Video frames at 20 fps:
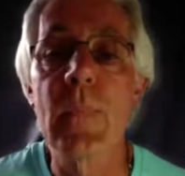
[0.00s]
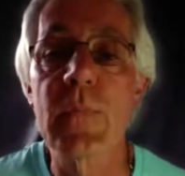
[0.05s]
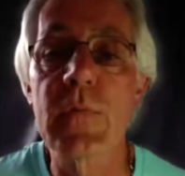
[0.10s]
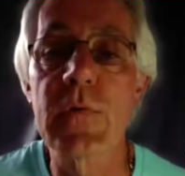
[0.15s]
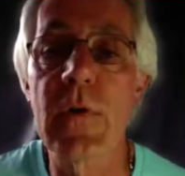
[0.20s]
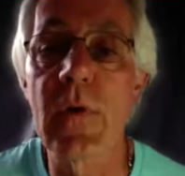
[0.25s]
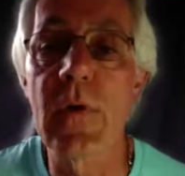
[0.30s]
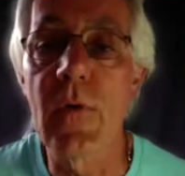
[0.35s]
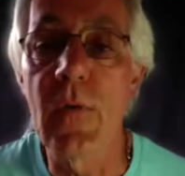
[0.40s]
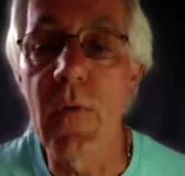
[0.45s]

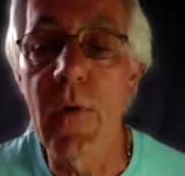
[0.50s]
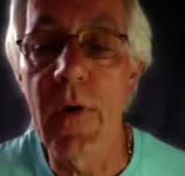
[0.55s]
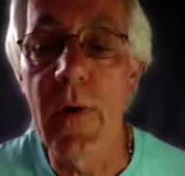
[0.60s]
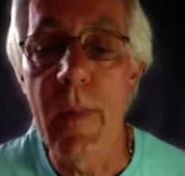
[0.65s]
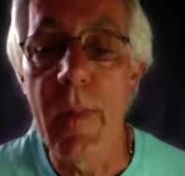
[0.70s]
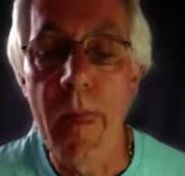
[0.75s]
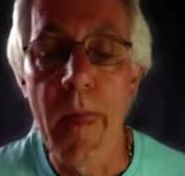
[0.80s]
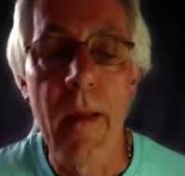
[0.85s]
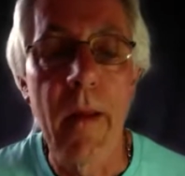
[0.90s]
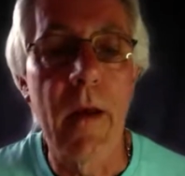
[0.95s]

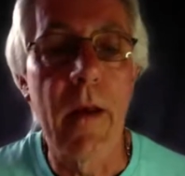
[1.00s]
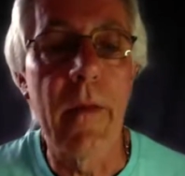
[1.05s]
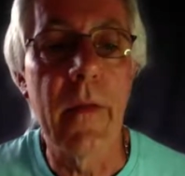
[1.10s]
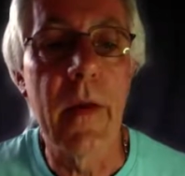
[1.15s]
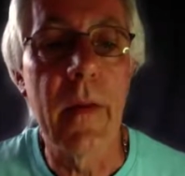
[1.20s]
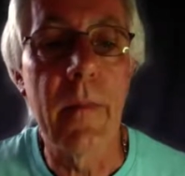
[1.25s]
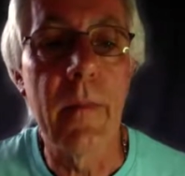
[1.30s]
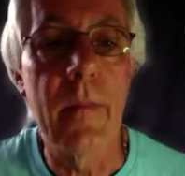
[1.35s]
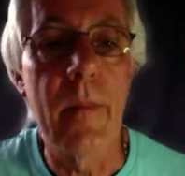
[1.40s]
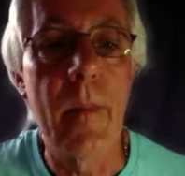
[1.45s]
So, and
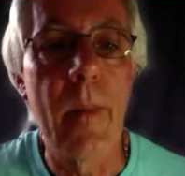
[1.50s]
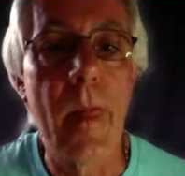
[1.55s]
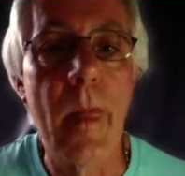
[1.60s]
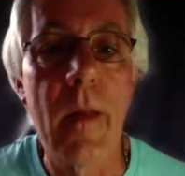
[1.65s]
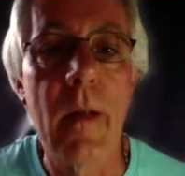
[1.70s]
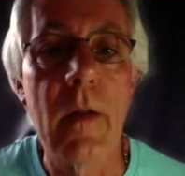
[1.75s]
then